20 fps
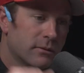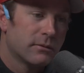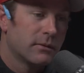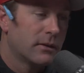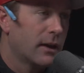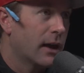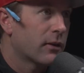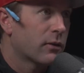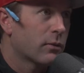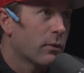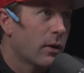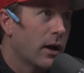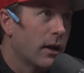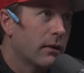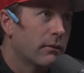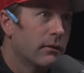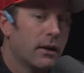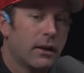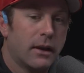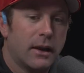guess what?
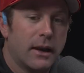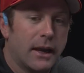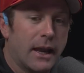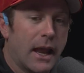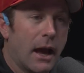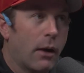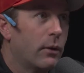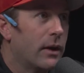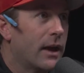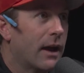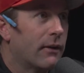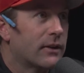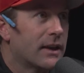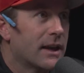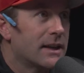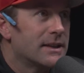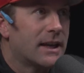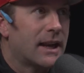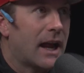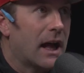Now we have
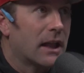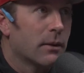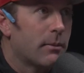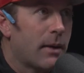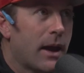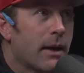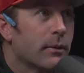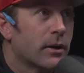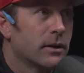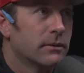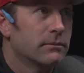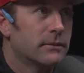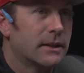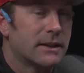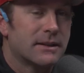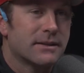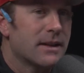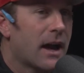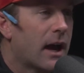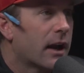kids at Alabama.
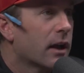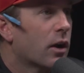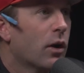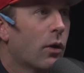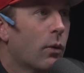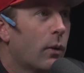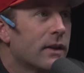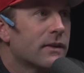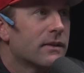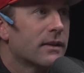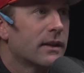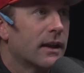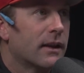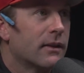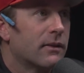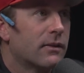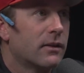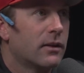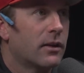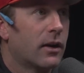That's not a
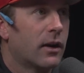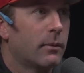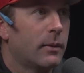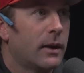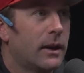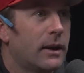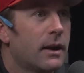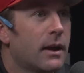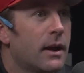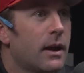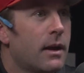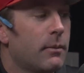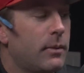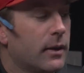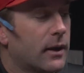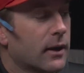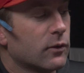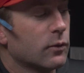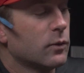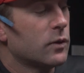coincidence, you know what I mean?
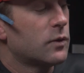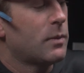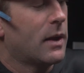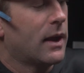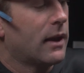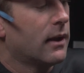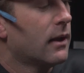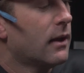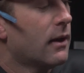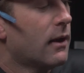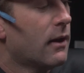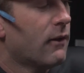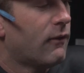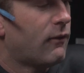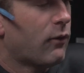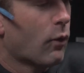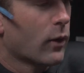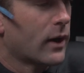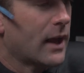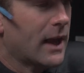Because we spent
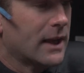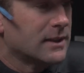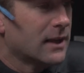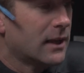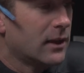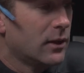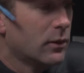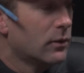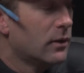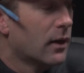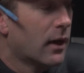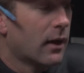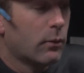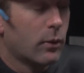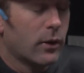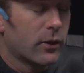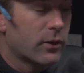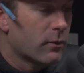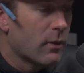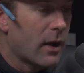4 days at UW
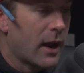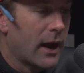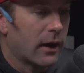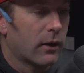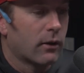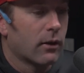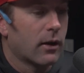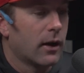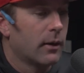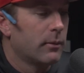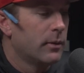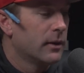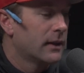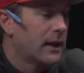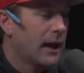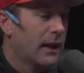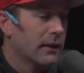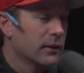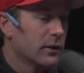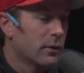with Ryan Grubb and
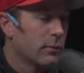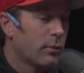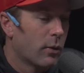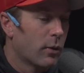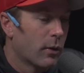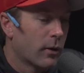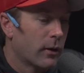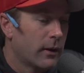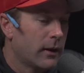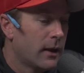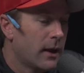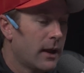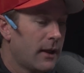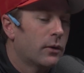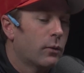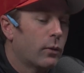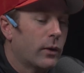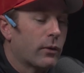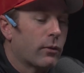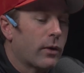Kalen DeBoer. And
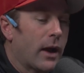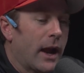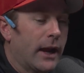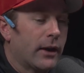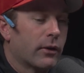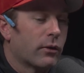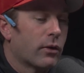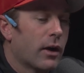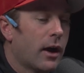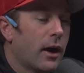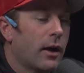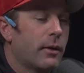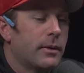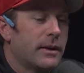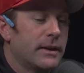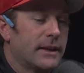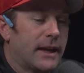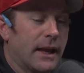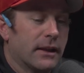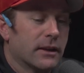when Ryan Grubb
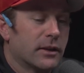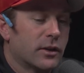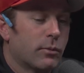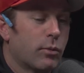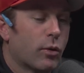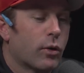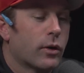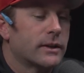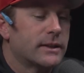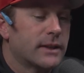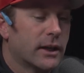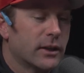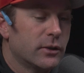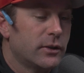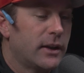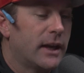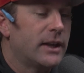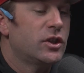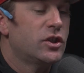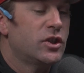and Kalen DeBoer tell you
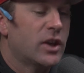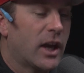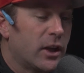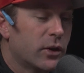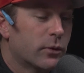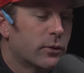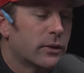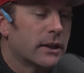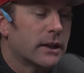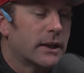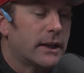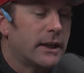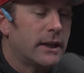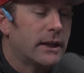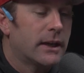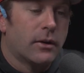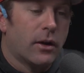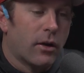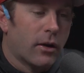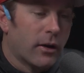they
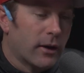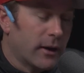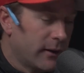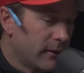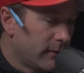genuinely are